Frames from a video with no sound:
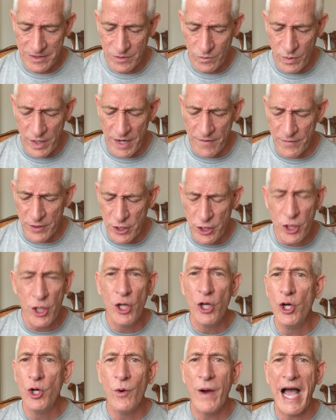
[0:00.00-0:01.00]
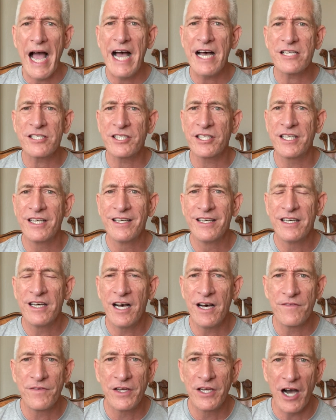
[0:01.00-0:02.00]
whatever you ask
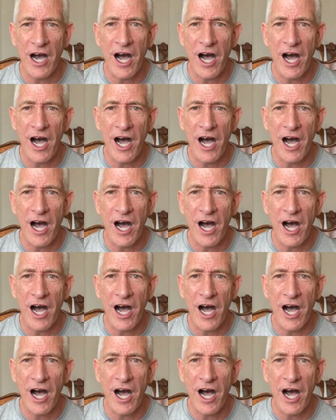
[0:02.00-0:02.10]
of